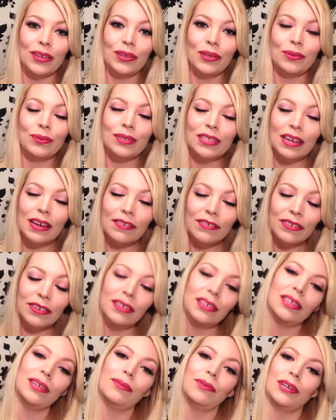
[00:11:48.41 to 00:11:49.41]
you
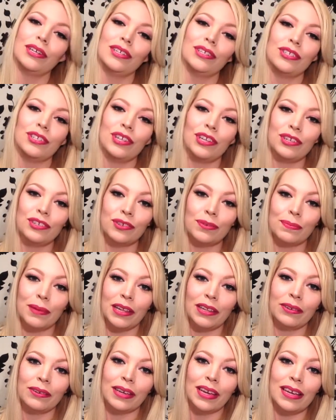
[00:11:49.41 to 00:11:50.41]
definitely want to change your
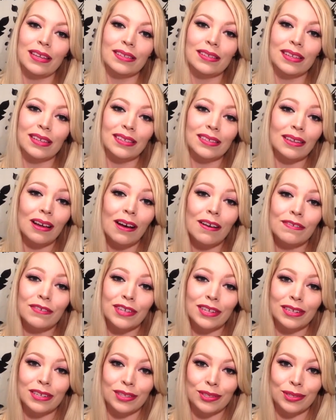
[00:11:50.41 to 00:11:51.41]
pillowcase as
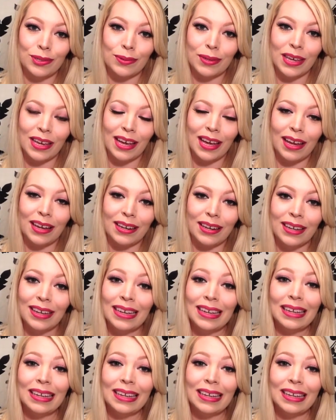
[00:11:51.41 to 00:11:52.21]
often as you can,